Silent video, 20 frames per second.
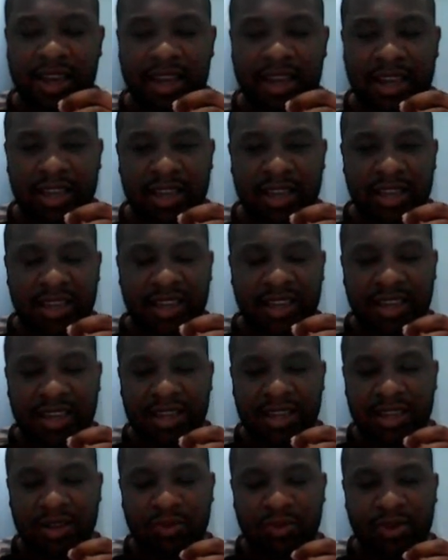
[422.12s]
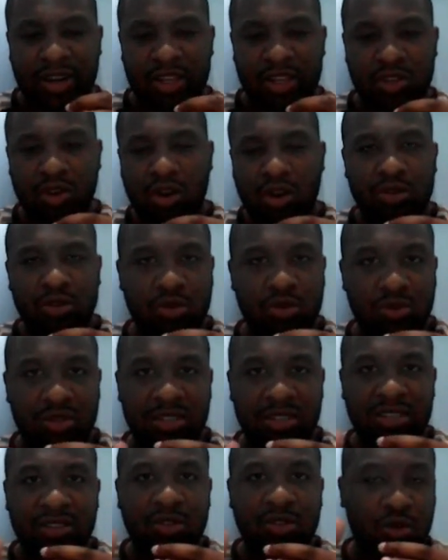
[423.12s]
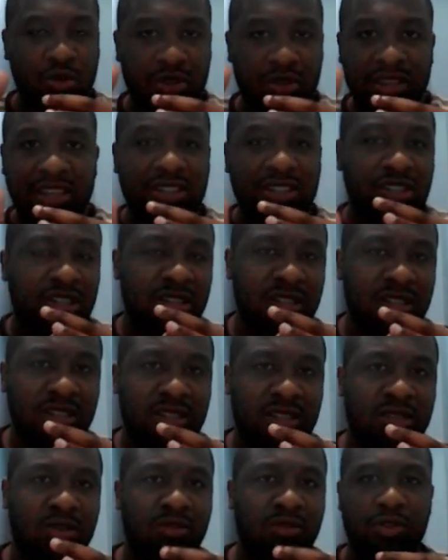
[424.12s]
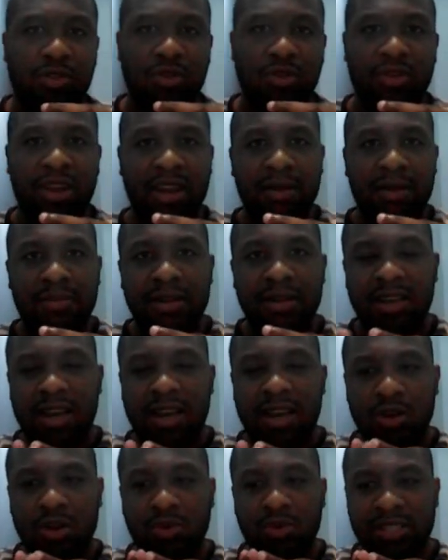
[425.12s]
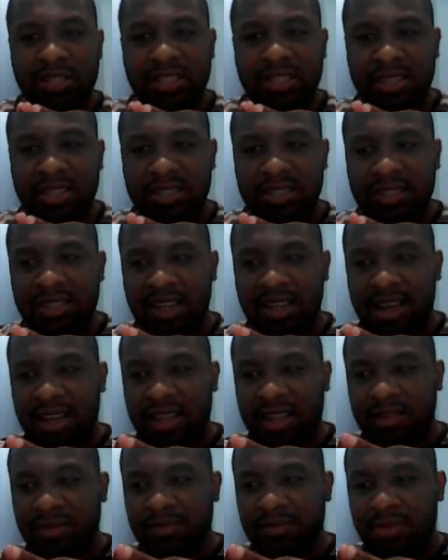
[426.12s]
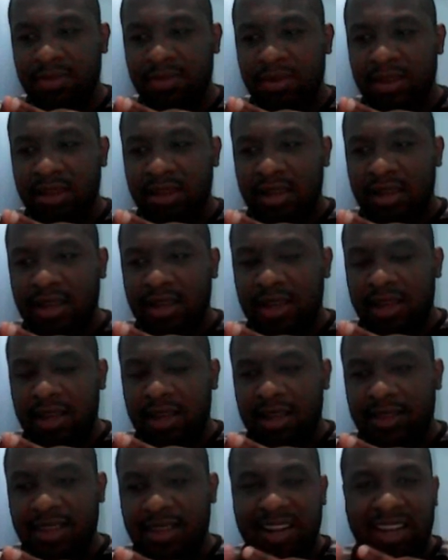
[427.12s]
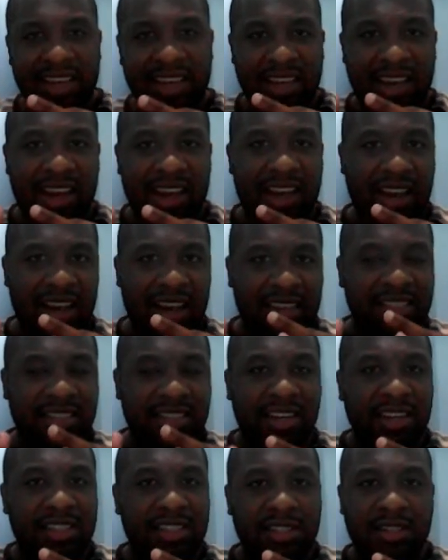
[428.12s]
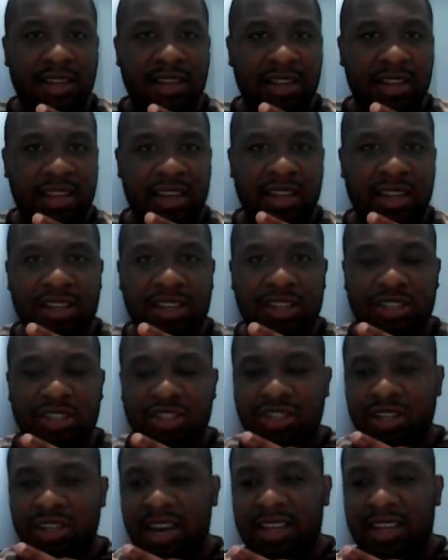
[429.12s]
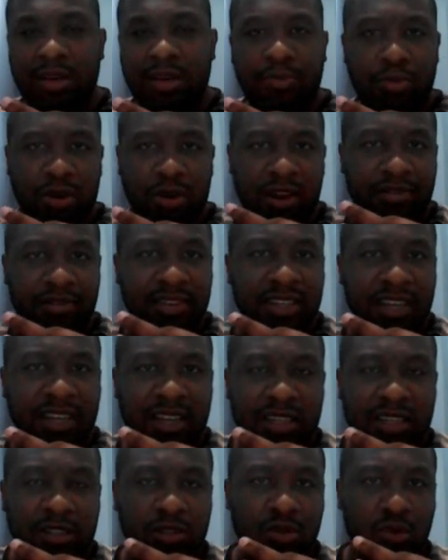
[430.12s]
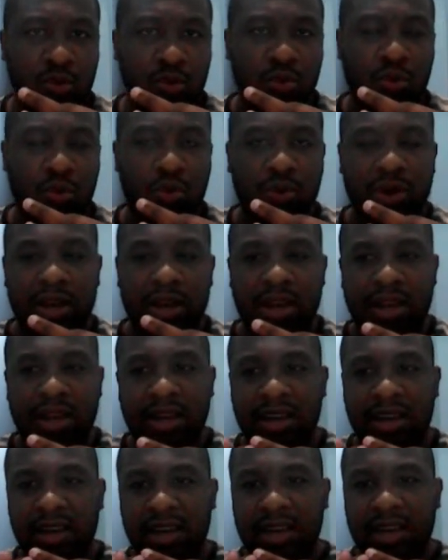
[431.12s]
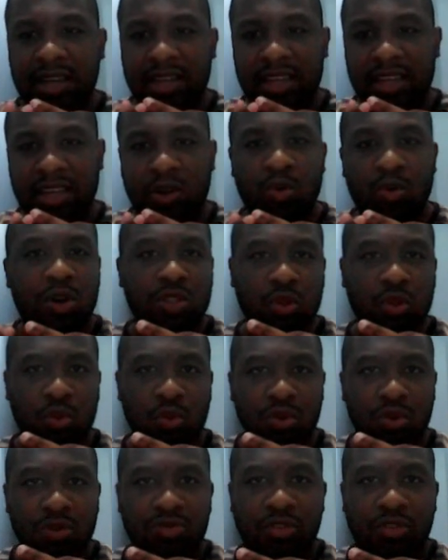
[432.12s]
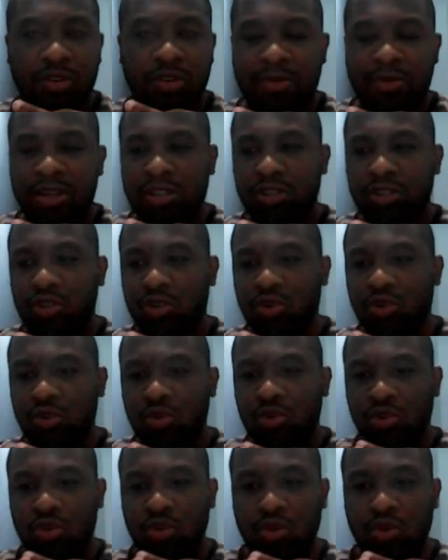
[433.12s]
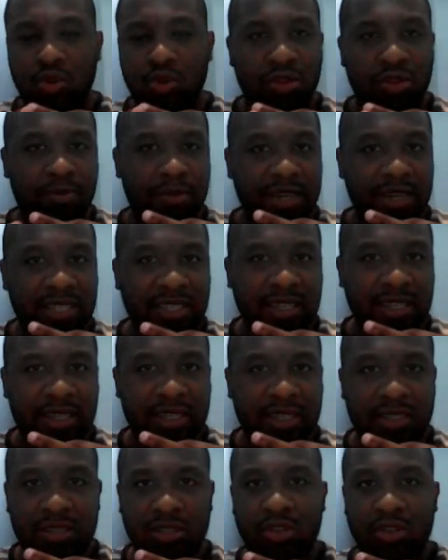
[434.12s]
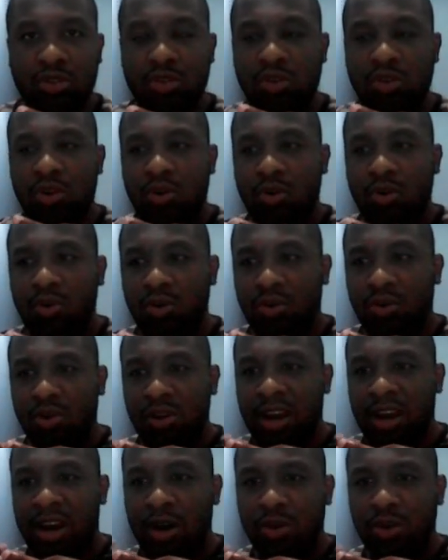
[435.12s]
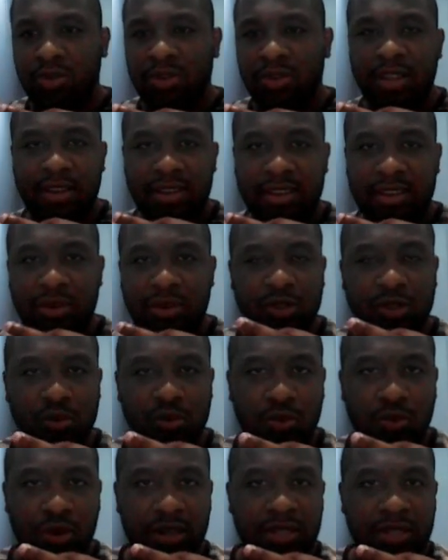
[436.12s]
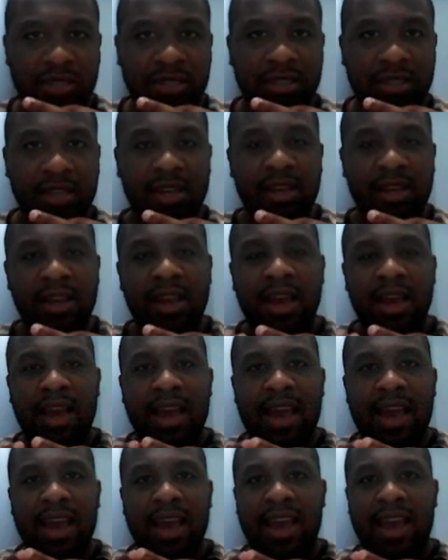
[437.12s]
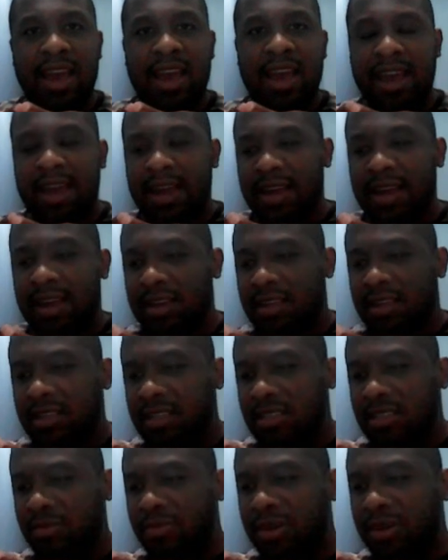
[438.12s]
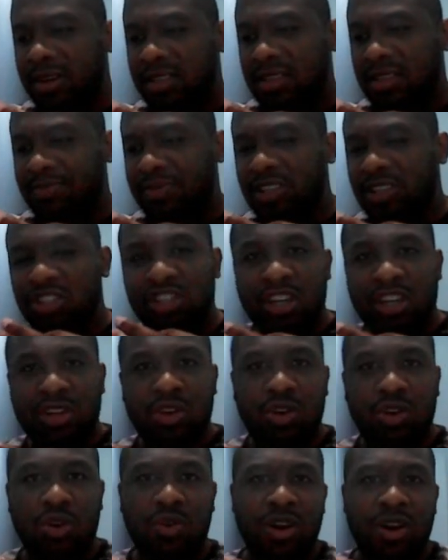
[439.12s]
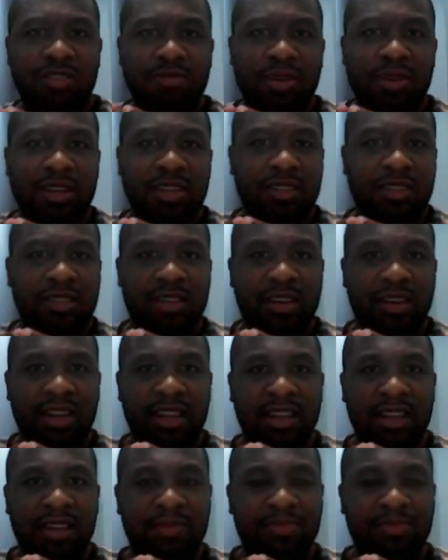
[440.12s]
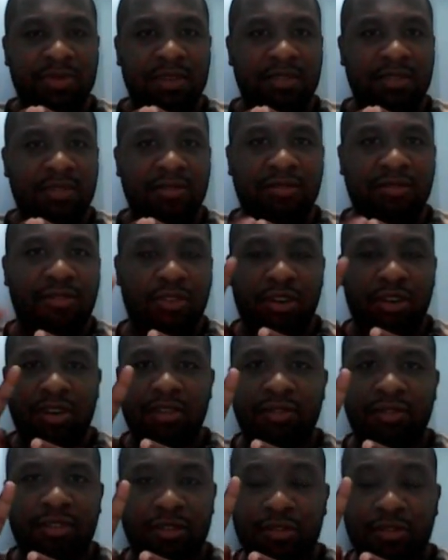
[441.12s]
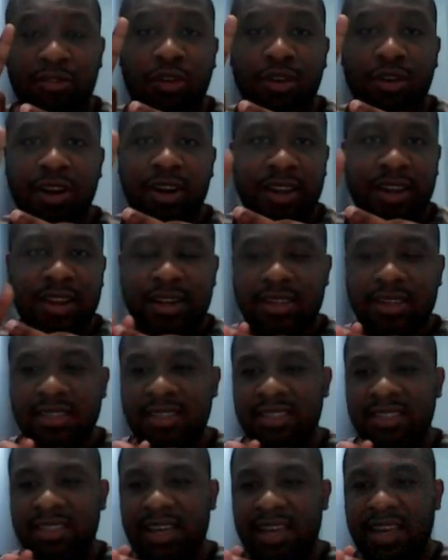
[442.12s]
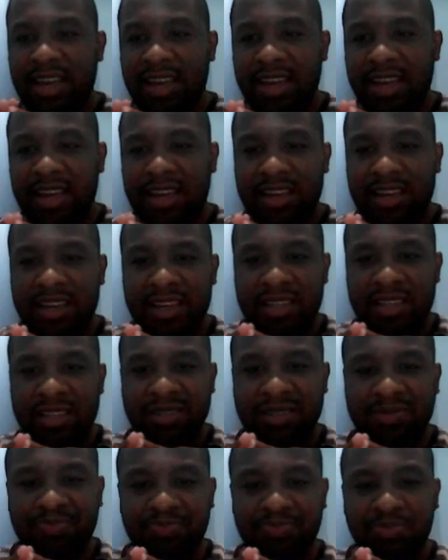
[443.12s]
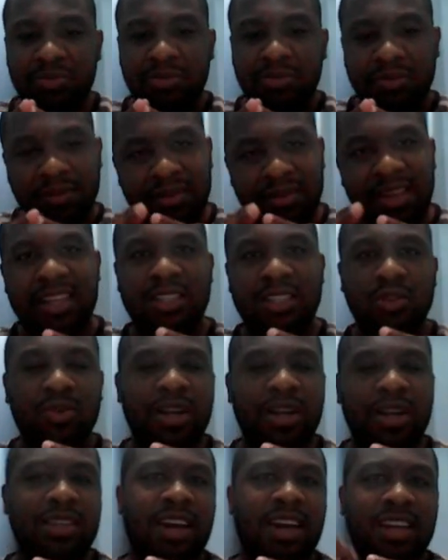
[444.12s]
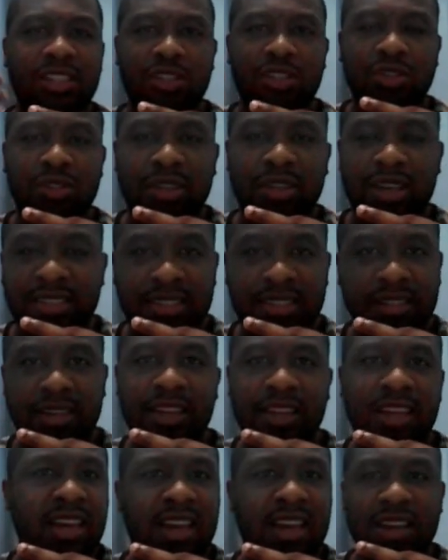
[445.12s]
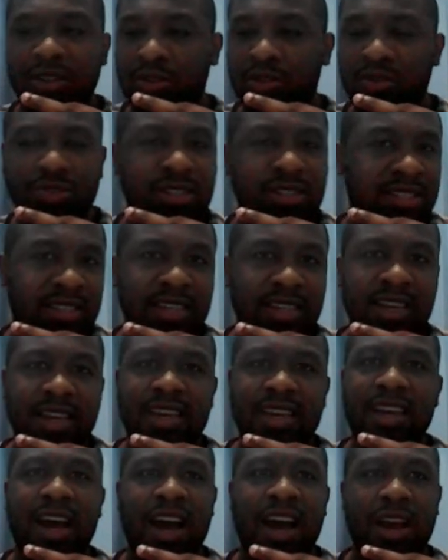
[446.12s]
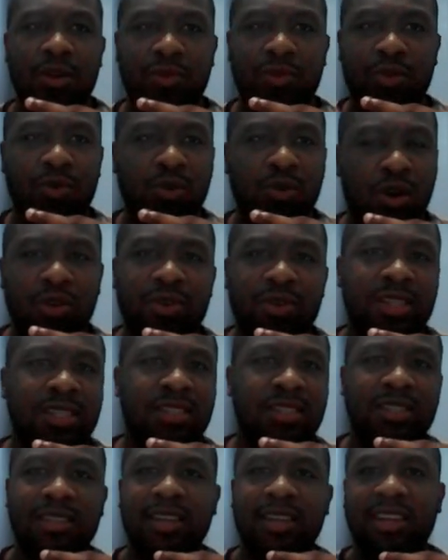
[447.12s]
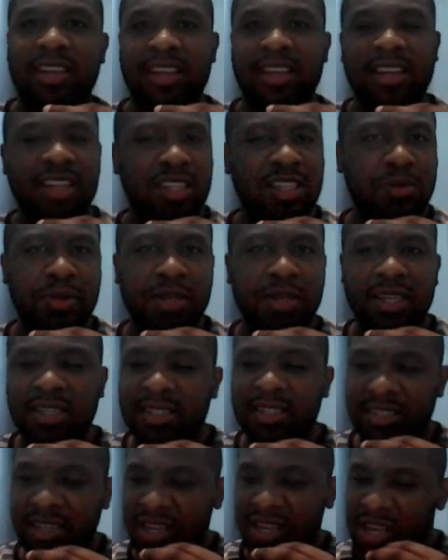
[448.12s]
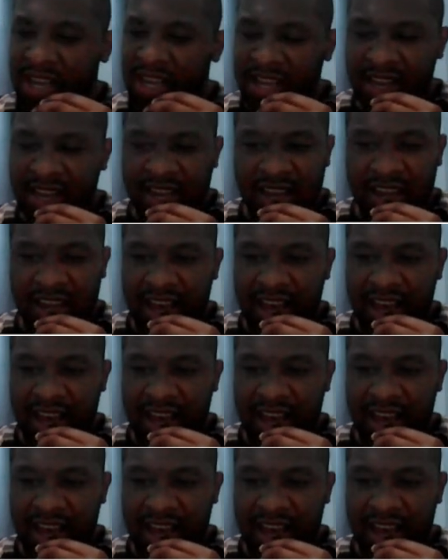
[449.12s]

I when I talk to teachers, from Cambly, I always say that I started studying English at a private English school, and it was good for me to know the basics, to know how the language works. But in general, I've been studying for 4 years, and it's great. I study to this day. I will always study English because